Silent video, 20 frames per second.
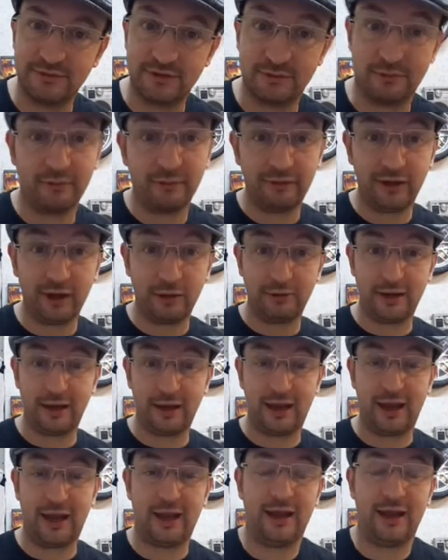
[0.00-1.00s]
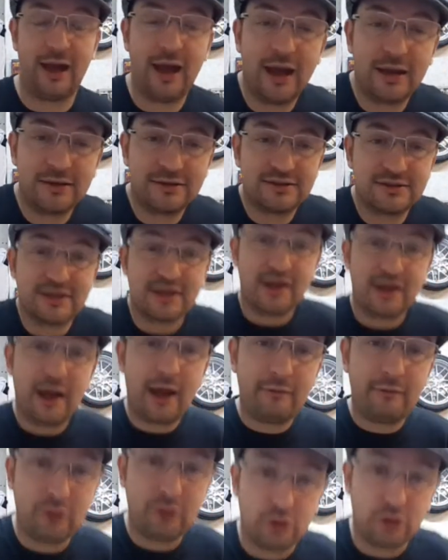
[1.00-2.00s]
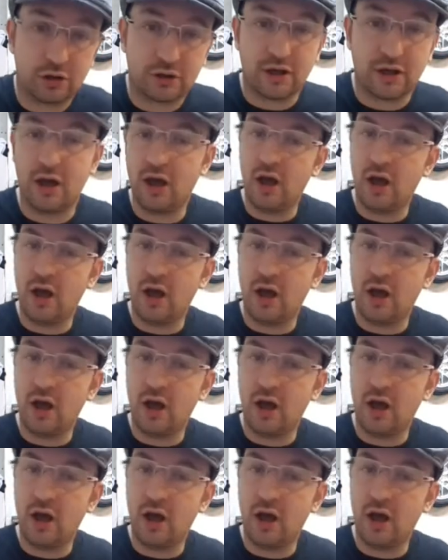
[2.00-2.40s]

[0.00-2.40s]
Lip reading: that we reviewed in it and have a look.